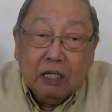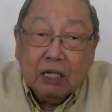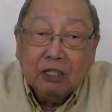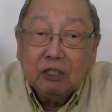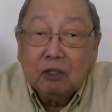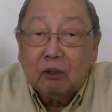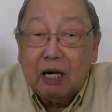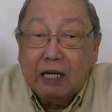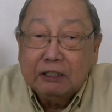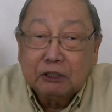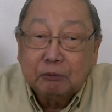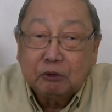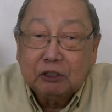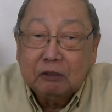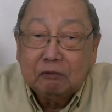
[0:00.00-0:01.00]
In the
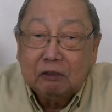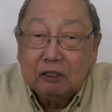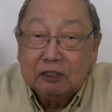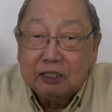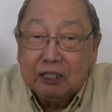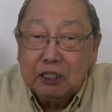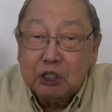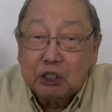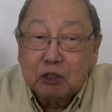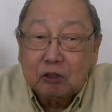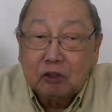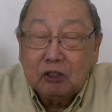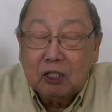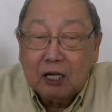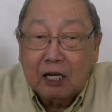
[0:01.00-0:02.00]
rise of
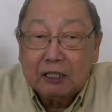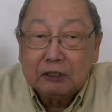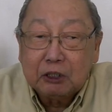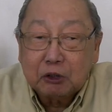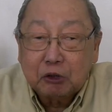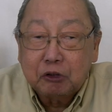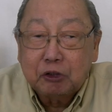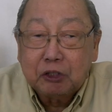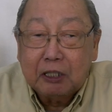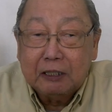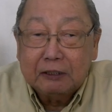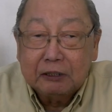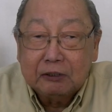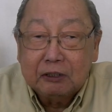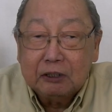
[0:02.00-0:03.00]
civilization, larger
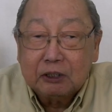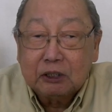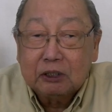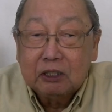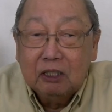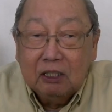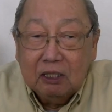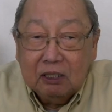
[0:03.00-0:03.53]
societies,